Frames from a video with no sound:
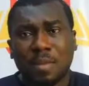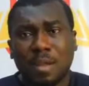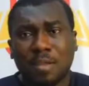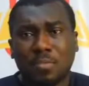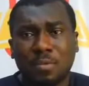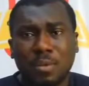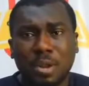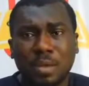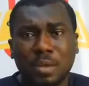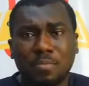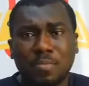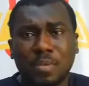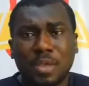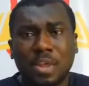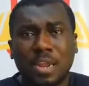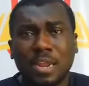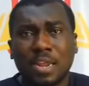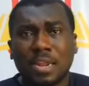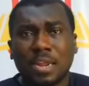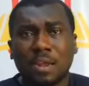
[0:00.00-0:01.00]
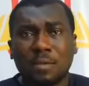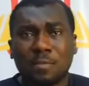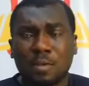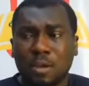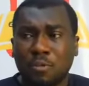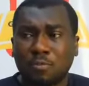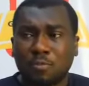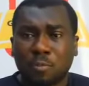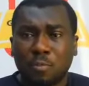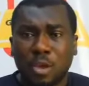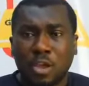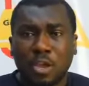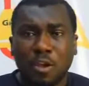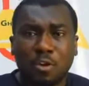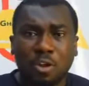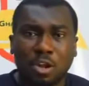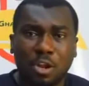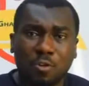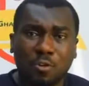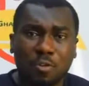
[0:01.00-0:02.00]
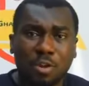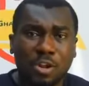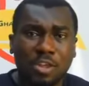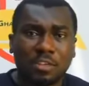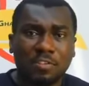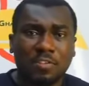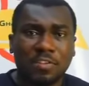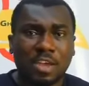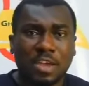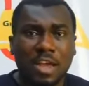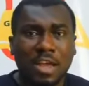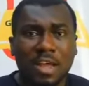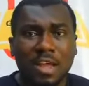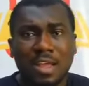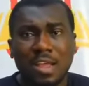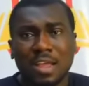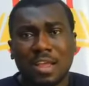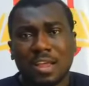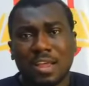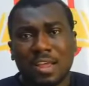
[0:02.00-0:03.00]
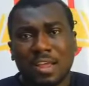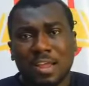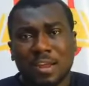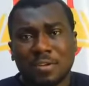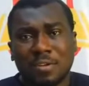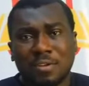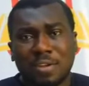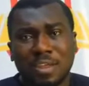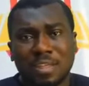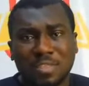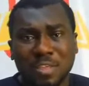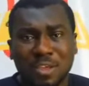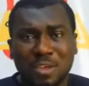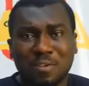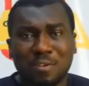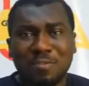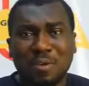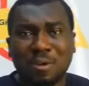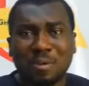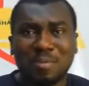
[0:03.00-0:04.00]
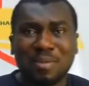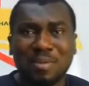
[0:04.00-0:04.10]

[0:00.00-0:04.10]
Math Olympiad, and then we are also working on Indonesia. Mother, thank you very